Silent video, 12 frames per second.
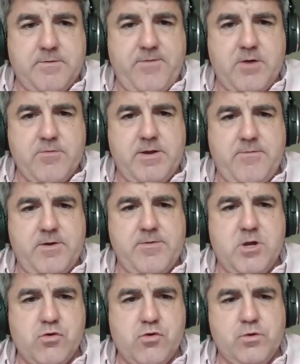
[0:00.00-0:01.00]
very,
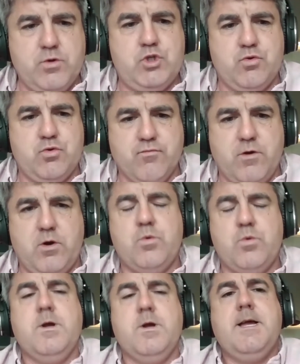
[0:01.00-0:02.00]
very crucial
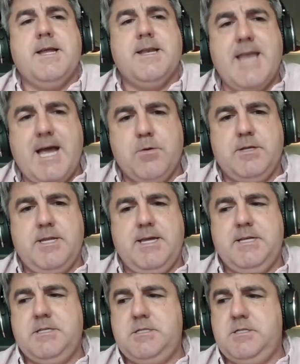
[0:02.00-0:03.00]
role
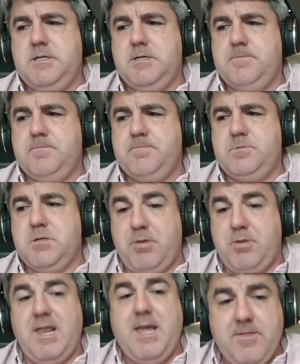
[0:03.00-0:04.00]
nowadays to
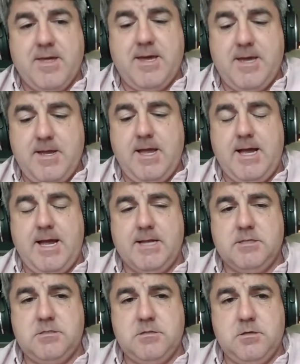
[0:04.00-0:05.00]
play there,
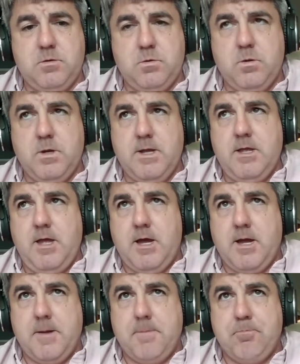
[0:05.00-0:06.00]
and to
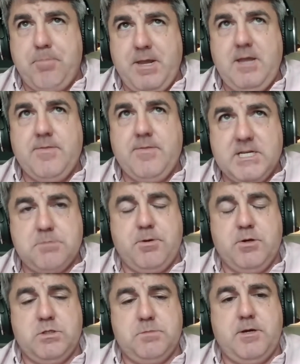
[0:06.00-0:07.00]
be that
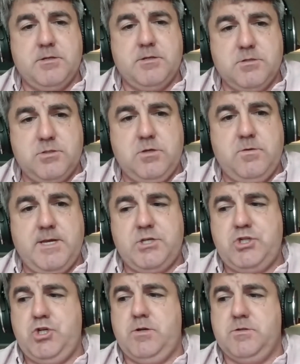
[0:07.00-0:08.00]
spokesperson to their
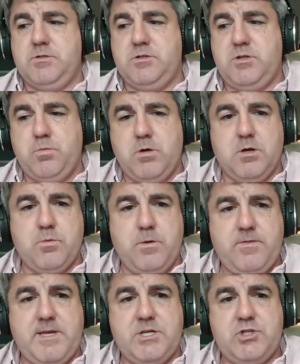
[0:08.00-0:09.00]
students, and to work
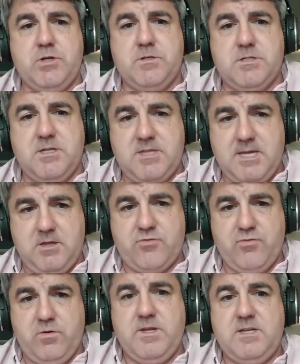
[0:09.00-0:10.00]
with their students to think
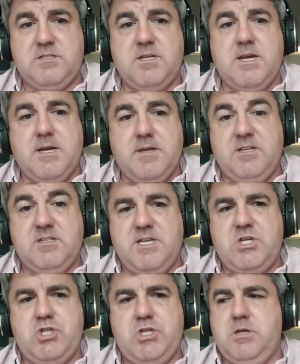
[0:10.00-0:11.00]
through these
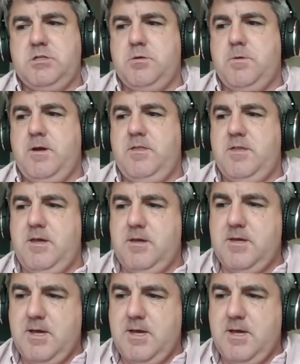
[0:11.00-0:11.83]
issues. So I think